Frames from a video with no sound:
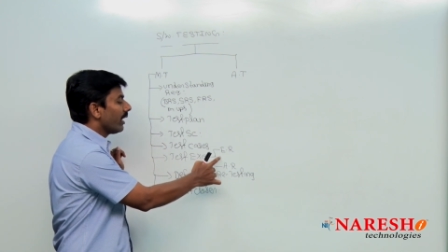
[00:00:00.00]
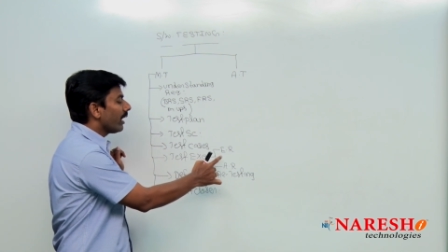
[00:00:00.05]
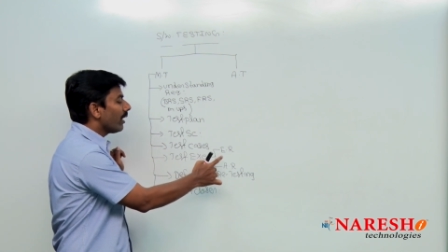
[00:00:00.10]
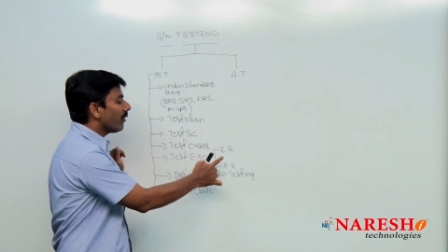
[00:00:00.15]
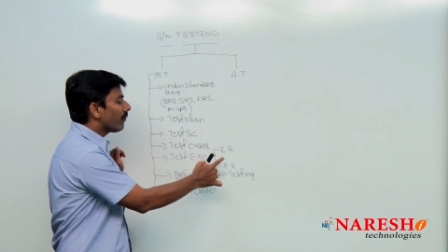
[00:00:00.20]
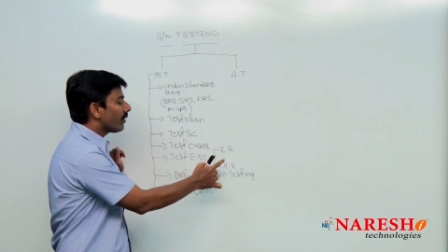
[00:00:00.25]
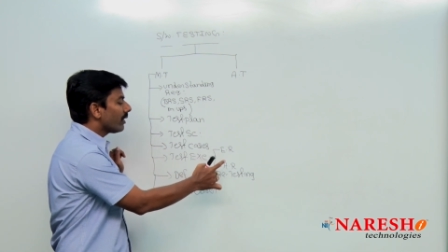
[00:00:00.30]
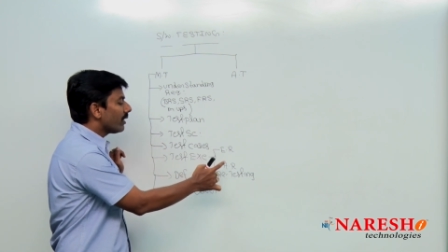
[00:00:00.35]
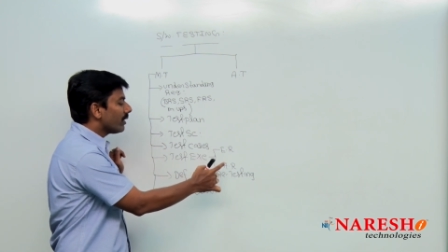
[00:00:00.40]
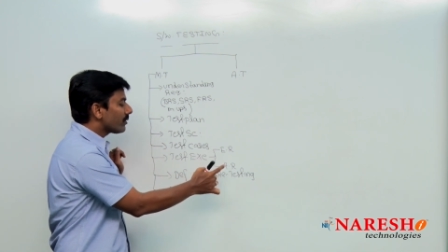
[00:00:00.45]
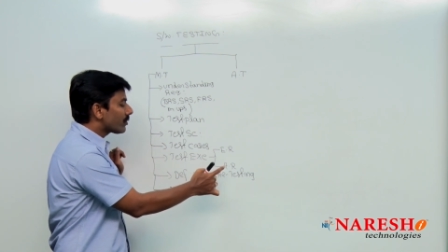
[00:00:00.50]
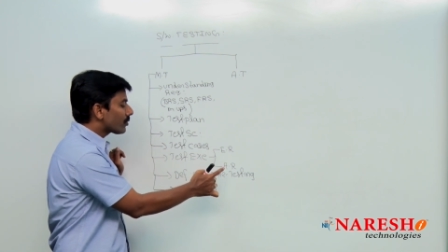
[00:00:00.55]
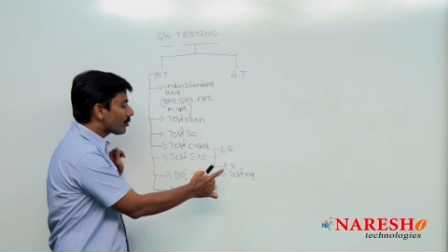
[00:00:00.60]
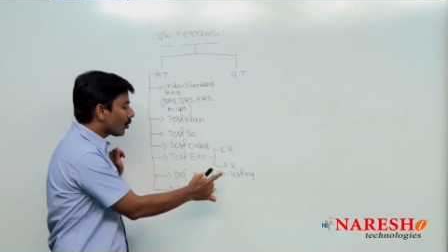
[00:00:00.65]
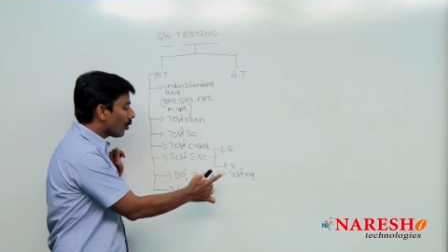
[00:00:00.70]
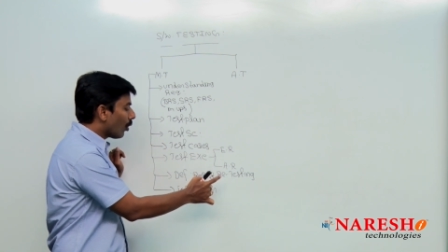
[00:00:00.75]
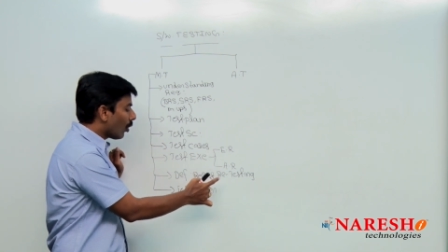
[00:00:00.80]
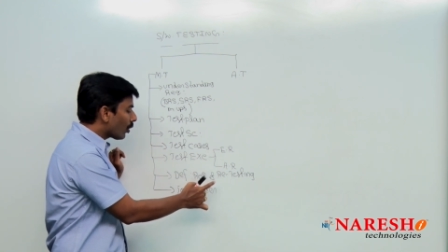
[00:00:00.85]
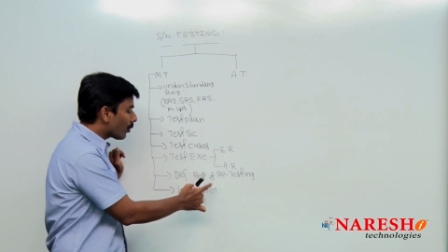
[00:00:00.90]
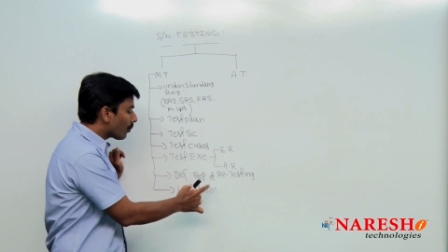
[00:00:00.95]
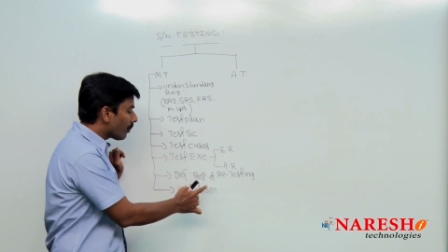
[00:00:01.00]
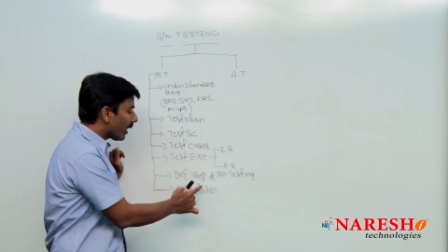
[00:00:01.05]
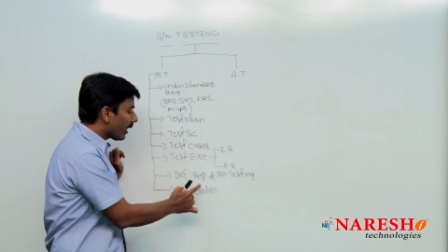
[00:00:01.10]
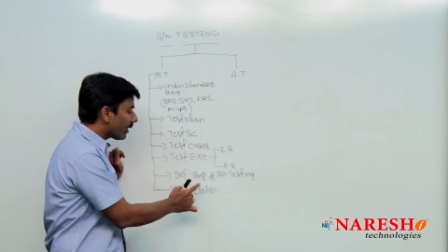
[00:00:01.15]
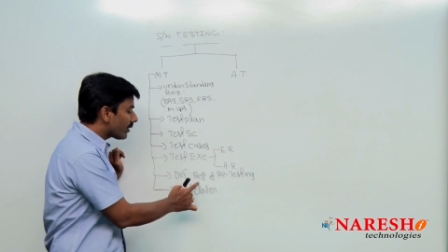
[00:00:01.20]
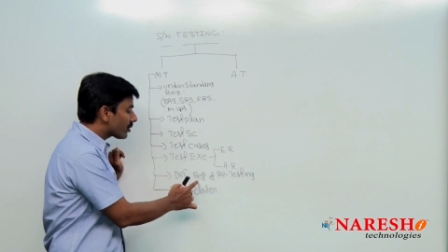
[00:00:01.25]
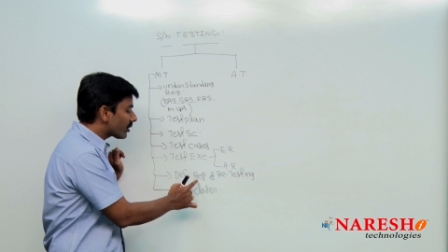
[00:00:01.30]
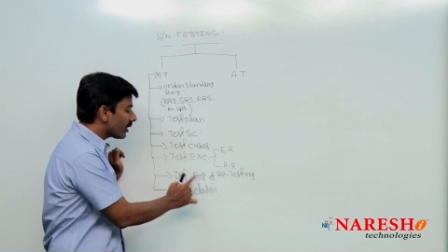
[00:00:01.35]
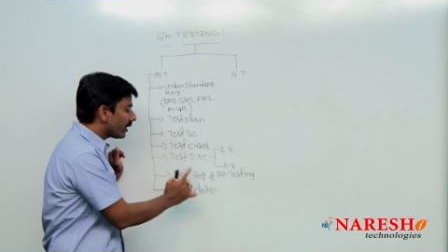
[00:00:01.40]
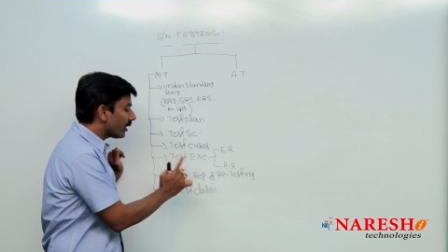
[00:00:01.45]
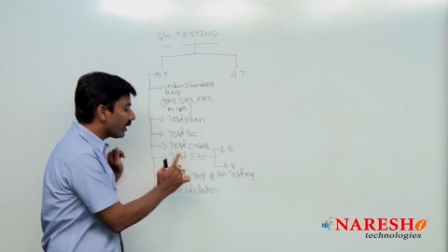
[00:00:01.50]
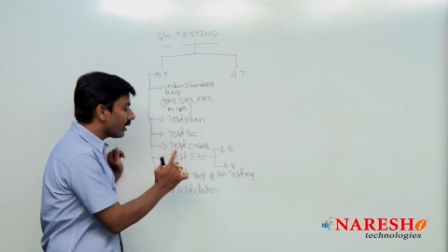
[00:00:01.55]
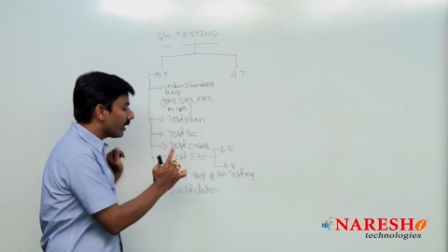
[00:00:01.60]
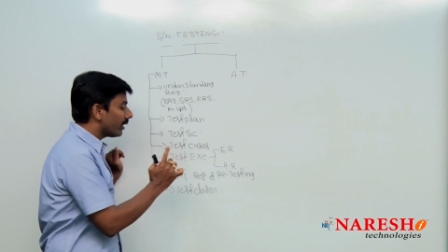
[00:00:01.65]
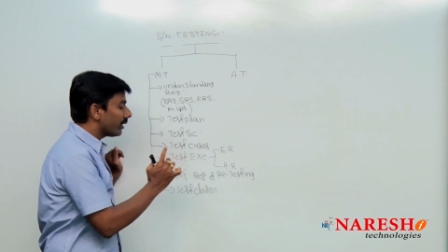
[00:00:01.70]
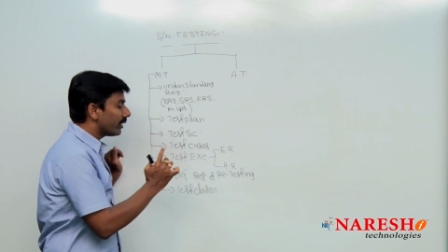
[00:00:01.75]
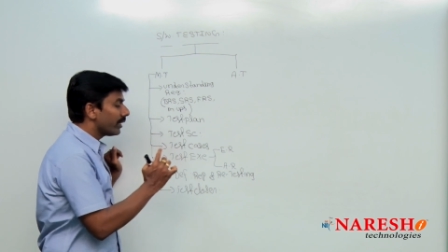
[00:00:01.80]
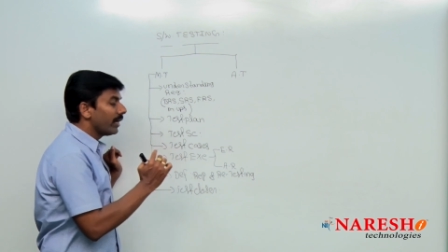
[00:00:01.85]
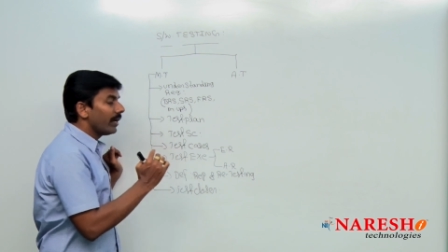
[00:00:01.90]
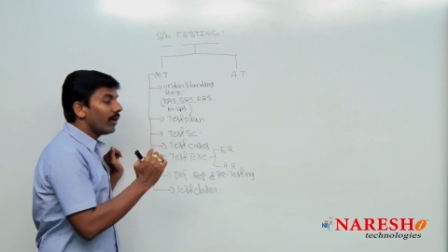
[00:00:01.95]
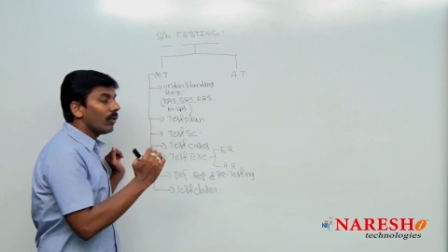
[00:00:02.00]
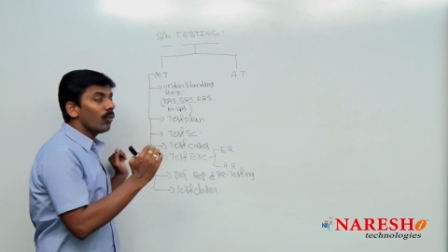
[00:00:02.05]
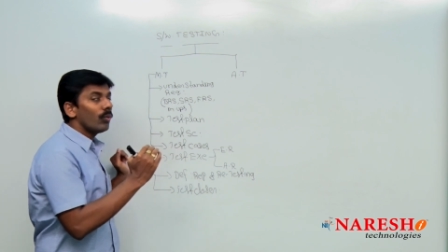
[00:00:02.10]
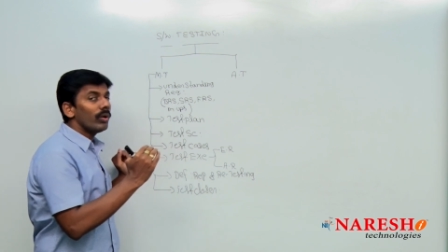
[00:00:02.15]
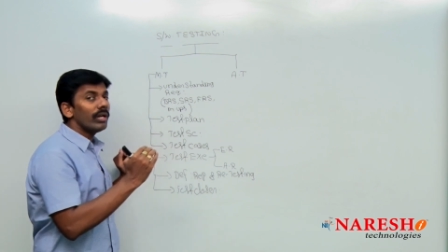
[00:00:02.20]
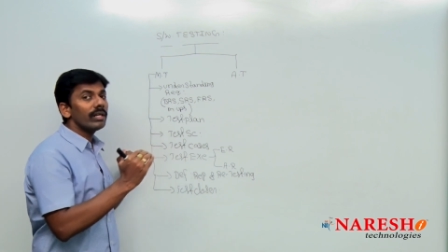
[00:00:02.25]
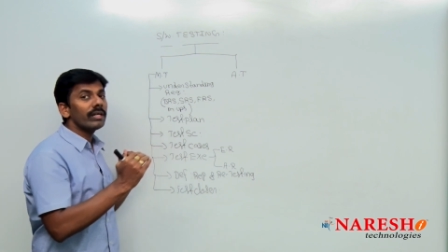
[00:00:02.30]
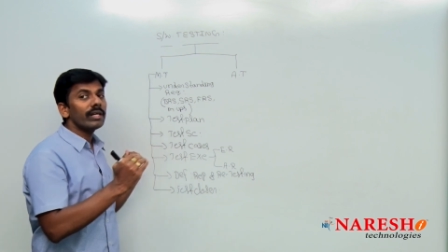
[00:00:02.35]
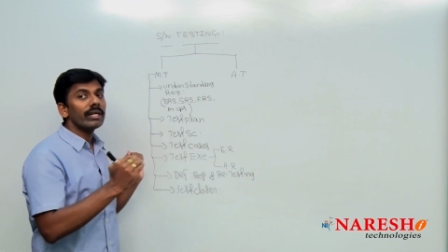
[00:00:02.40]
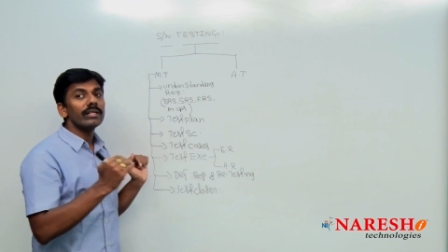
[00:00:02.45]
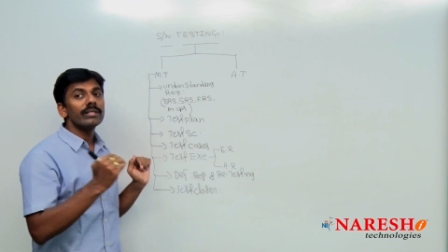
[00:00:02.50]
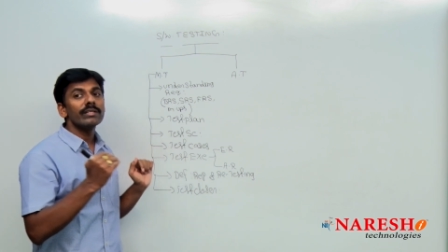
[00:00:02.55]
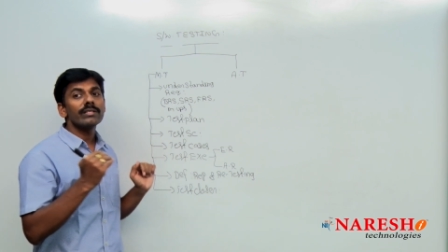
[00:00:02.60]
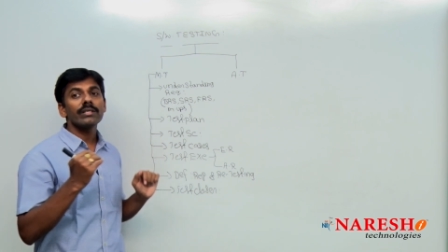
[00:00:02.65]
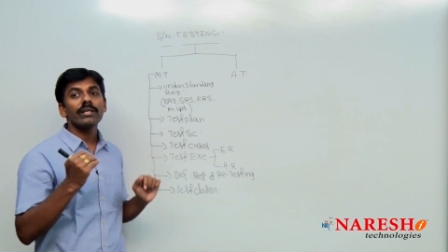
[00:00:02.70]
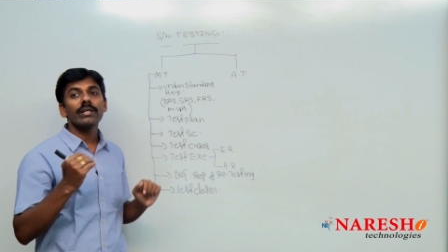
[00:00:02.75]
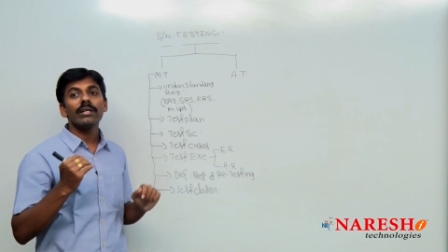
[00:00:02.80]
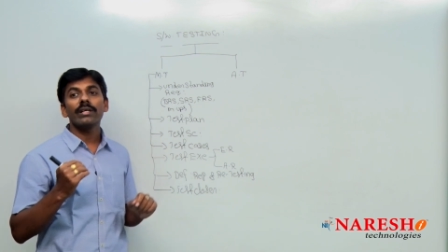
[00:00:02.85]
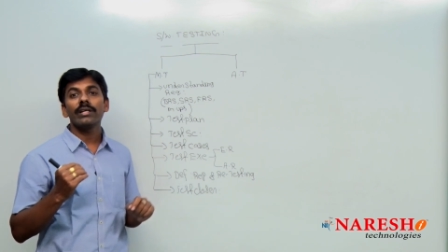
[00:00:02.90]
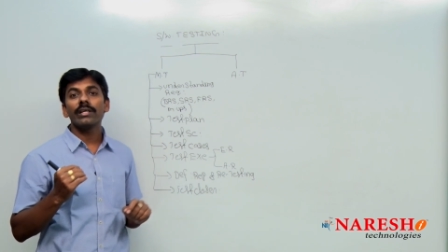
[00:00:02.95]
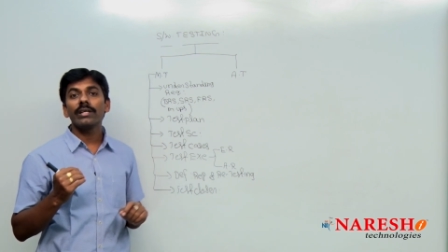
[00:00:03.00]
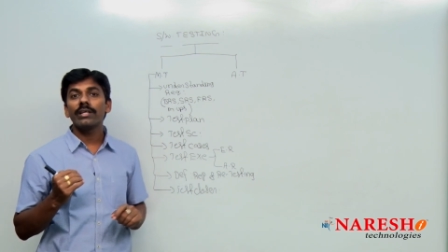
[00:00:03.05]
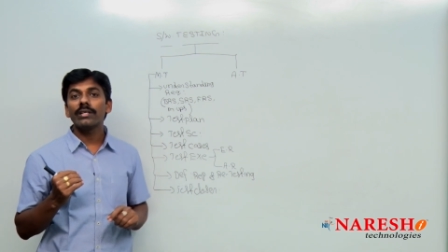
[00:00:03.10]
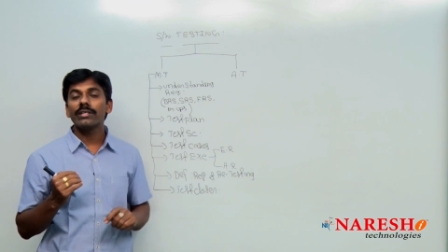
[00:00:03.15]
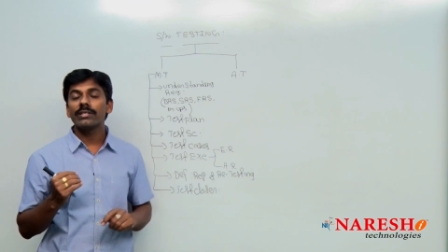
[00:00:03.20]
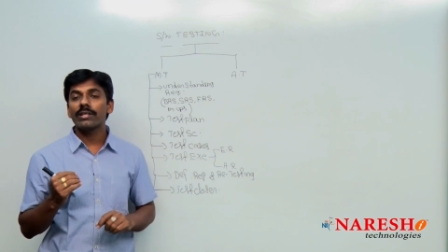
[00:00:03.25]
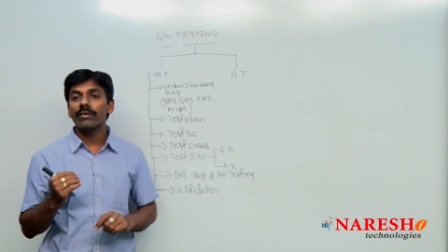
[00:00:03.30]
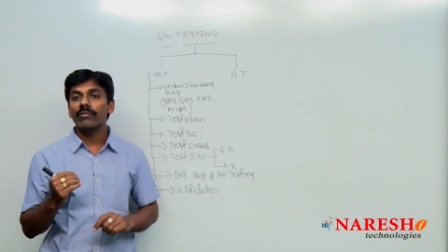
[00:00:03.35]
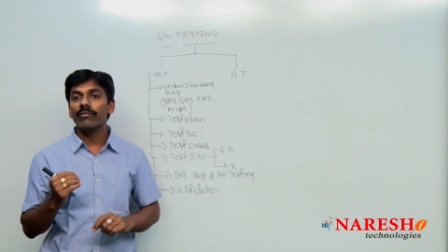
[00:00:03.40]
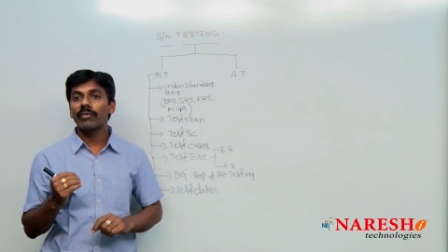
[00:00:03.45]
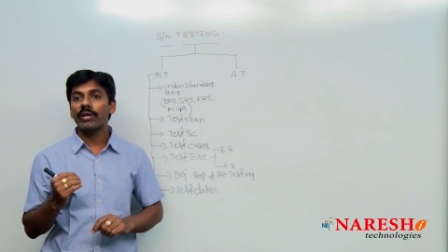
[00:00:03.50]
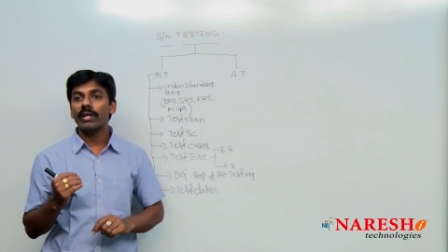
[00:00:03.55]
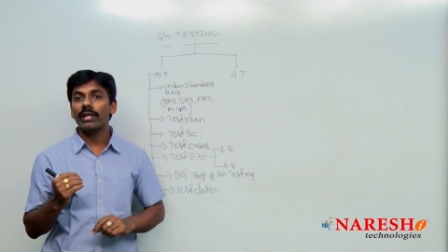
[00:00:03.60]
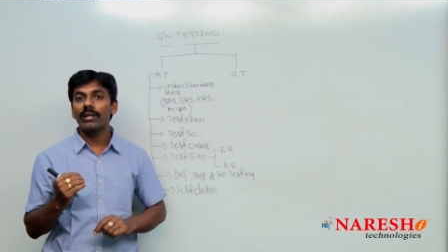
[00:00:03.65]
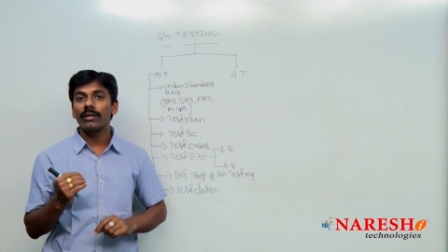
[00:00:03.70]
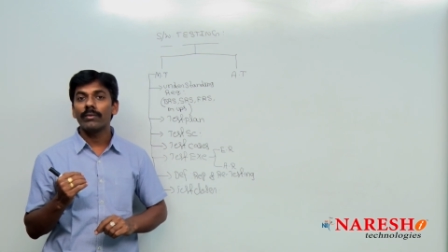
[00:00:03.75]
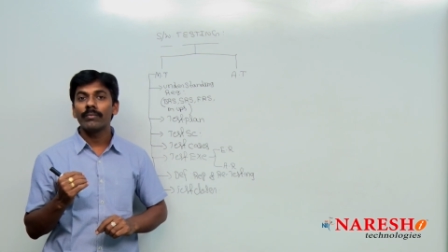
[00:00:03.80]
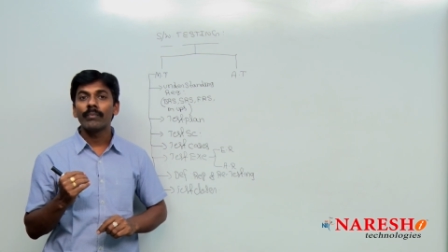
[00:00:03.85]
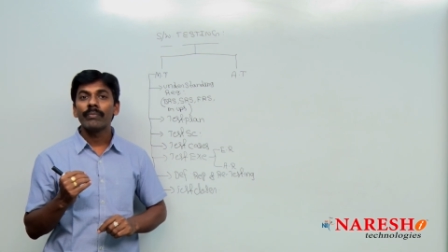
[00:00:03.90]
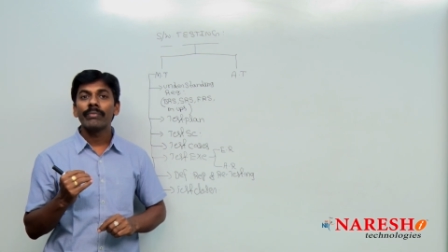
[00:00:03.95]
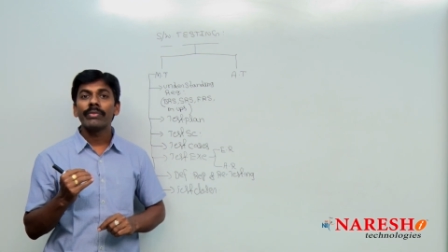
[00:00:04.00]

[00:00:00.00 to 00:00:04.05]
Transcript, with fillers: If it is not matching it, we'll consider it is a fail.